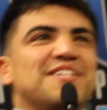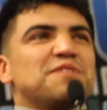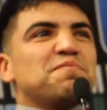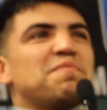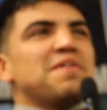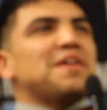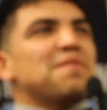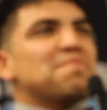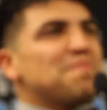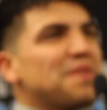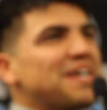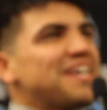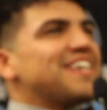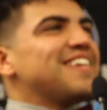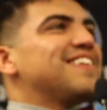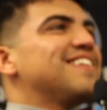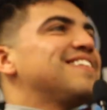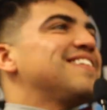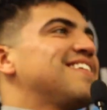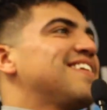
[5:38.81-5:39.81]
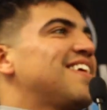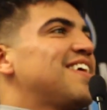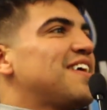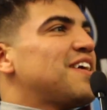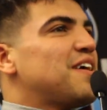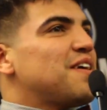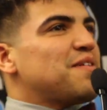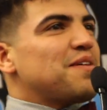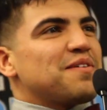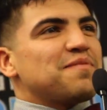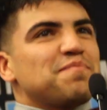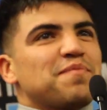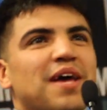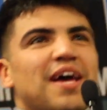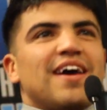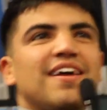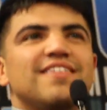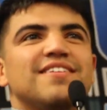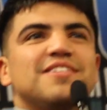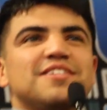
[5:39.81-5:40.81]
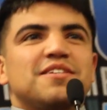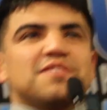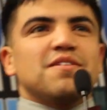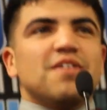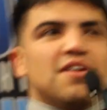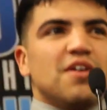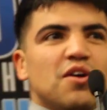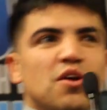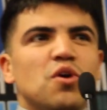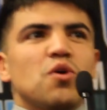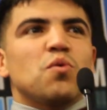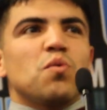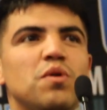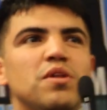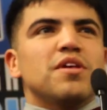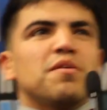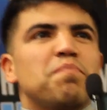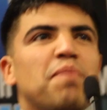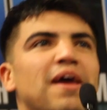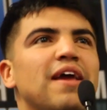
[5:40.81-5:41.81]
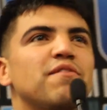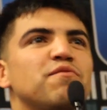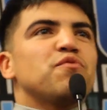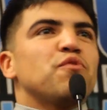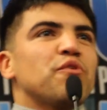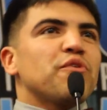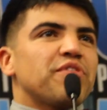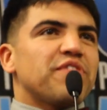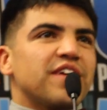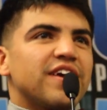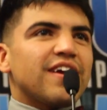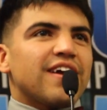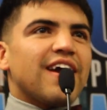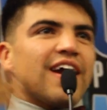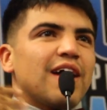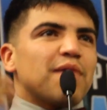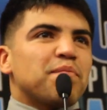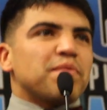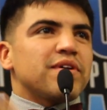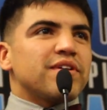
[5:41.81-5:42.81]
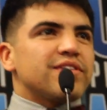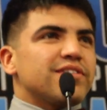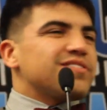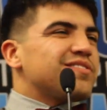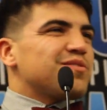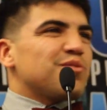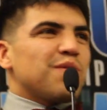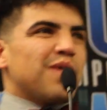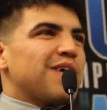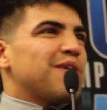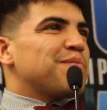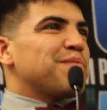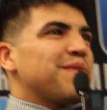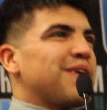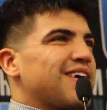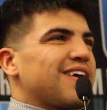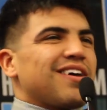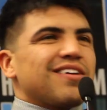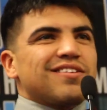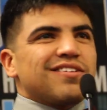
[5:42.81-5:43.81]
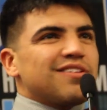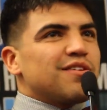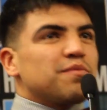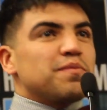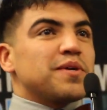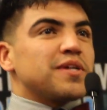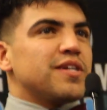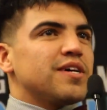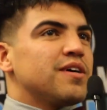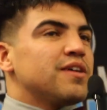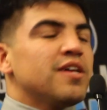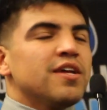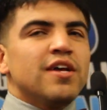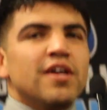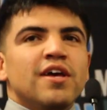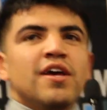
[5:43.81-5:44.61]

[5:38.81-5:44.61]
It's been a bit. I had this really painful thing happen in the end of the video.